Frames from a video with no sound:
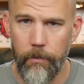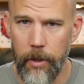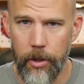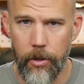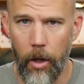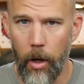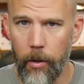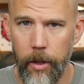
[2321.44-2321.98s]

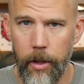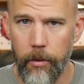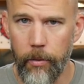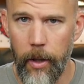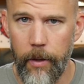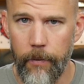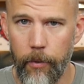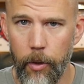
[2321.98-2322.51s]
It's already
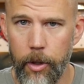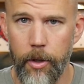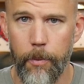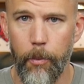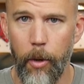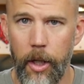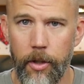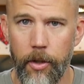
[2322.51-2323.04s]
threaded for a
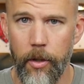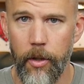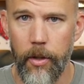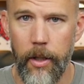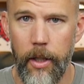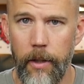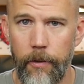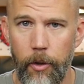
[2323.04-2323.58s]
suppressor
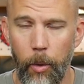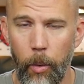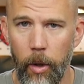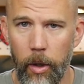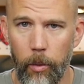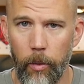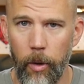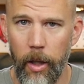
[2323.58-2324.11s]
if you
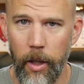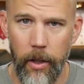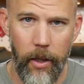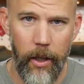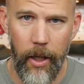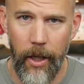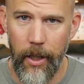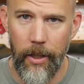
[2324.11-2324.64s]
want to
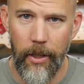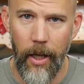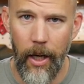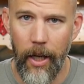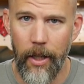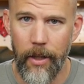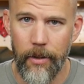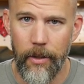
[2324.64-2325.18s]
run a
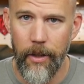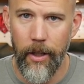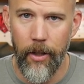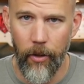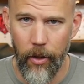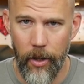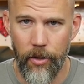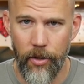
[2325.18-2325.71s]
uh,
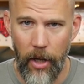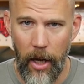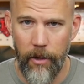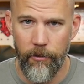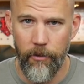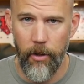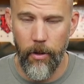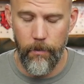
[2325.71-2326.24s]
hearing
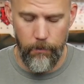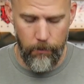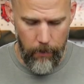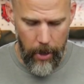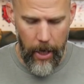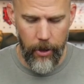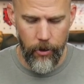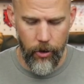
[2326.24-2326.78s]
safe
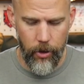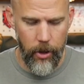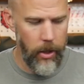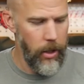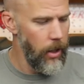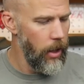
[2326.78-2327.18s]
match.